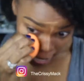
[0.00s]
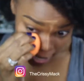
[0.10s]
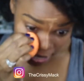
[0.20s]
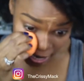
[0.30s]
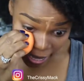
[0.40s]

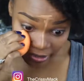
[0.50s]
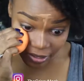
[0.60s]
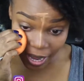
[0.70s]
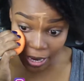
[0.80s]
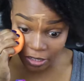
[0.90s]
And I like to
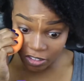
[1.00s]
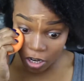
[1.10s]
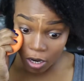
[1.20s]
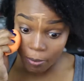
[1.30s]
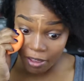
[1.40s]
kind of
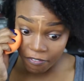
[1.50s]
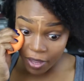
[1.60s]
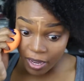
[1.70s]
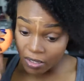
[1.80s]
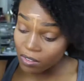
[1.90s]
turn my
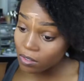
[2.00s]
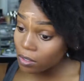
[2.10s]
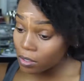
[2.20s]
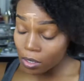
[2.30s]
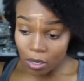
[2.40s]
face
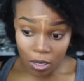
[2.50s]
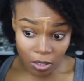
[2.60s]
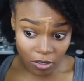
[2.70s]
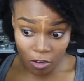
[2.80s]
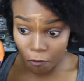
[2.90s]

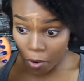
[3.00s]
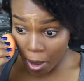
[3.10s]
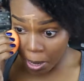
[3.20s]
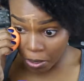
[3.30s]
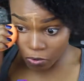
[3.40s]
different
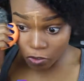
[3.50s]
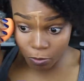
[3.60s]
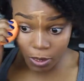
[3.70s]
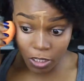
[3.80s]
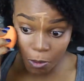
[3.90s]
angles,
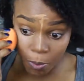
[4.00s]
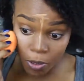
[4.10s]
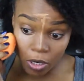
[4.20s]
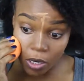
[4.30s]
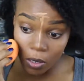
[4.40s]
because people
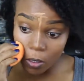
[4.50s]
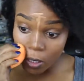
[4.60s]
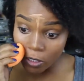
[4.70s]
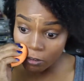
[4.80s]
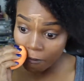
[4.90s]
are going to
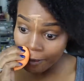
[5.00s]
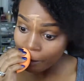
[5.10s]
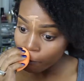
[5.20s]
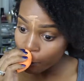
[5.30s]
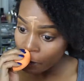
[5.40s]
look at your
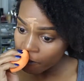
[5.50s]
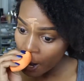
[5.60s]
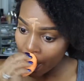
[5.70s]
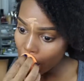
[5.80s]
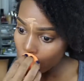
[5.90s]
face from
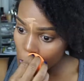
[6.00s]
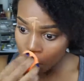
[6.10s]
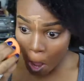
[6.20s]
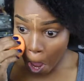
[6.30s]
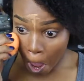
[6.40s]
different angles.
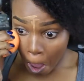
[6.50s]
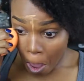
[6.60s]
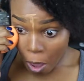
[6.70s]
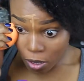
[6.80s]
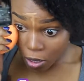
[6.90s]

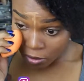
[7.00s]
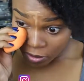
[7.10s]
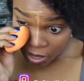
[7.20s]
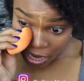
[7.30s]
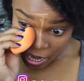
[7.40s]

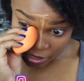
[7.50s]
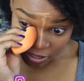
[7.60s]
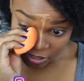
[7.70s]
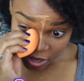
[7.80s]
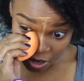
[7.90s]
So I like
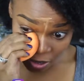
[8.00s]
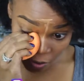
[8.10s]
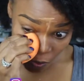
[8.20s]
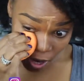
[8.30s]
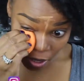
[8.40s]
to turn it
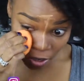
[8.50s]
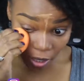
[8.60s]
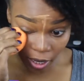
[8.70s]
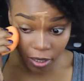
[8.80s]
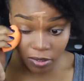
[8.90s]
around and
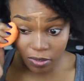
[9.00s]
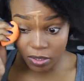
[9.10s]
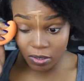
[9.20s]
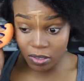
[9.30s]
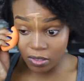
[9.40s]
like
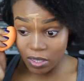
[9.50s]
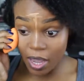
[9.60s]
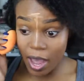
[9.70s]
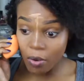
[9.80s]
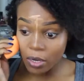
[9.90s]
to see
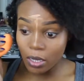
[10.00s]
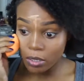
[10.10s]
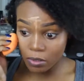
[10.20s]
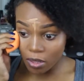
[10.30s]
how it is.